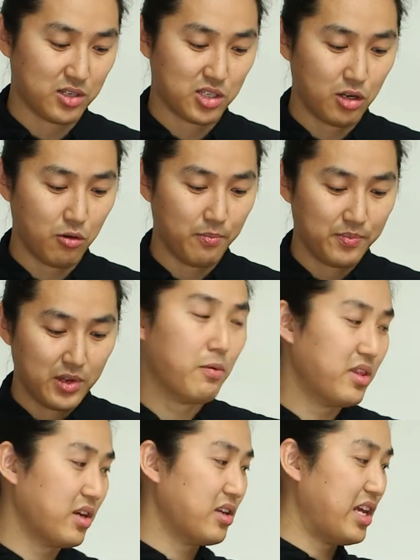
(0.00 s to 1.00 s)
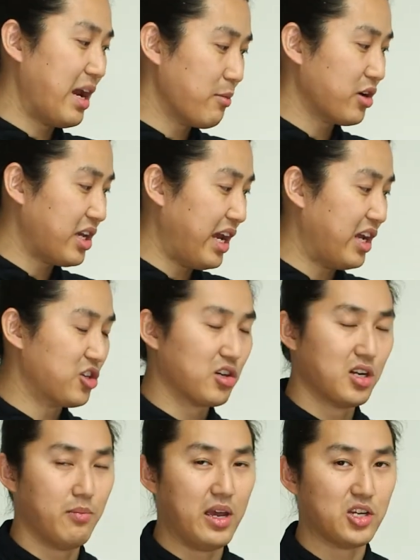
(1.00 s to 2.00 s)
So with the camera cage, you're
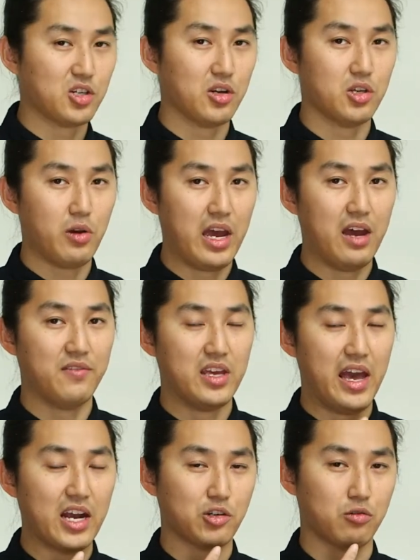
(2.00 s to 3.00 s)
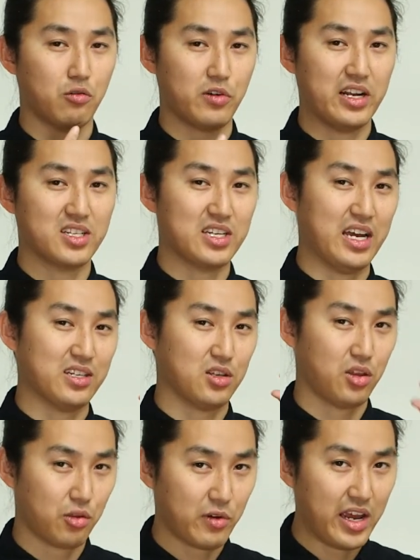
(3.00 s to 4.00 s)
gonna make sure you have the actual right size
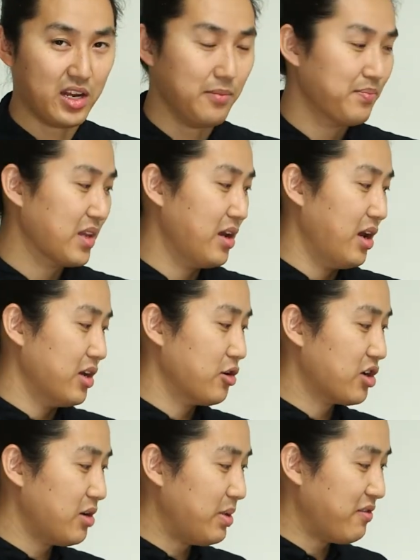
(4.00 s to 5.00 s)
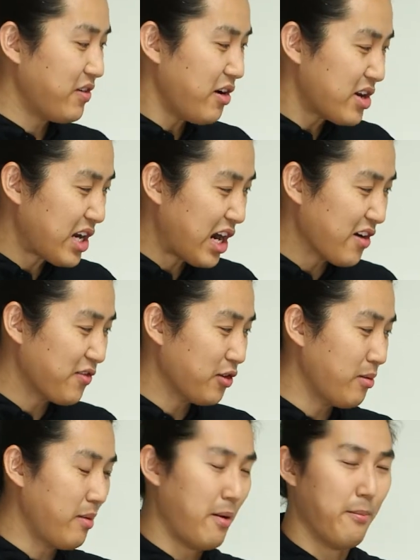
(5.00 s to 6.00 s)
thread. You're going to be very
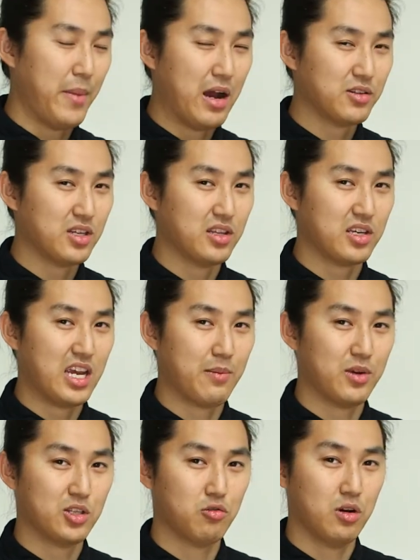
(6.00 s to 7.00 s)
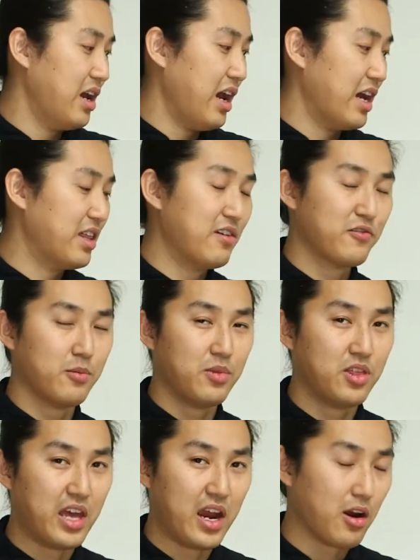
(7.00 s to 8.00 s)
careful about mounting the camera to it. And then
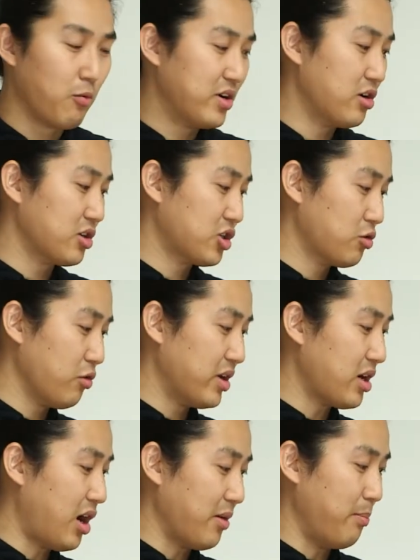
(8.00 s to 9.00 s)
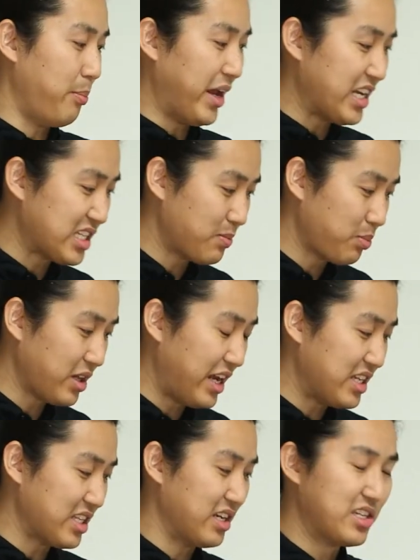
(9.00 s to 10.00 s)
from there, when you're screwing on base
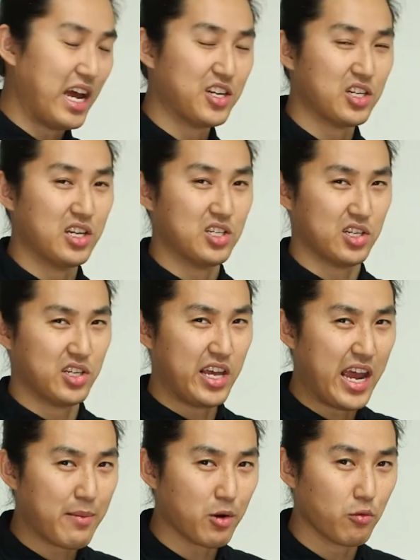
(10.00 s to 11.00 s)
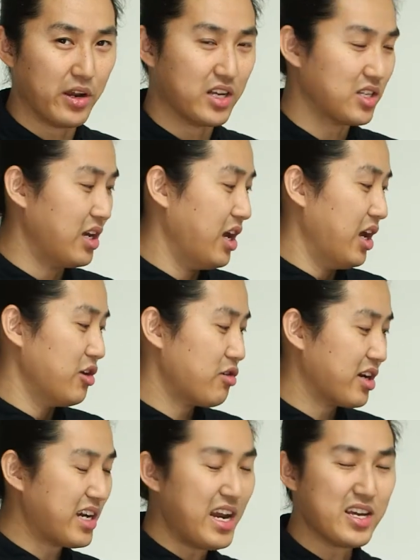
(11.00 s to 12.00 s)
plates and attaching it to camera rigs, you
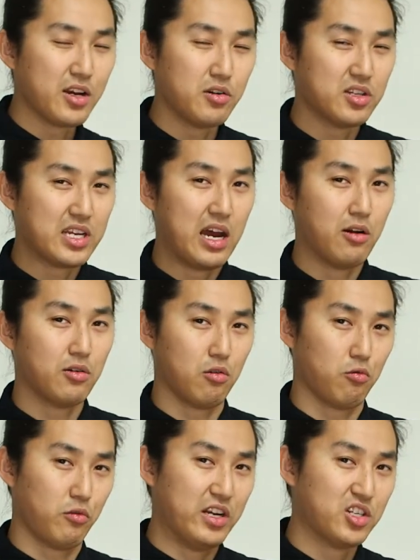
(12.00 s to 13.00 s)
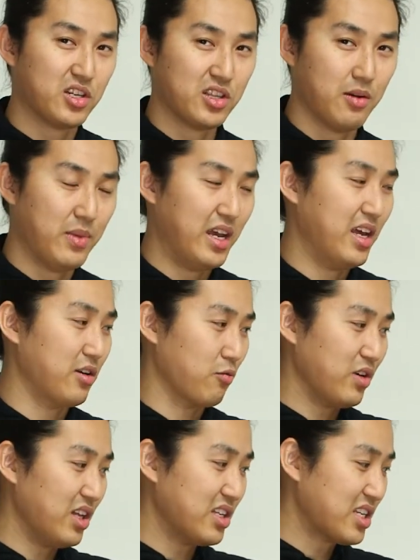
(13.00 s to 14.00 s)
can kind of go to town wrenching them in and
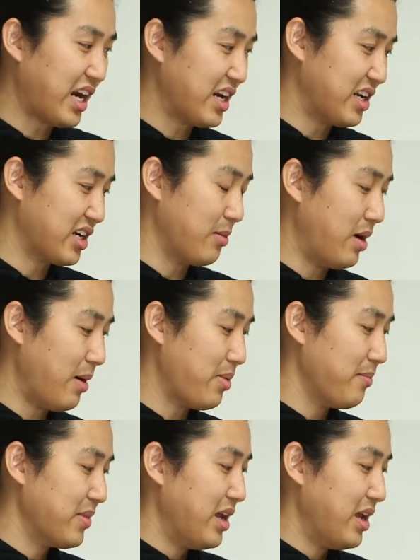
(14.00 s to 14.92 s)
really tightening them up.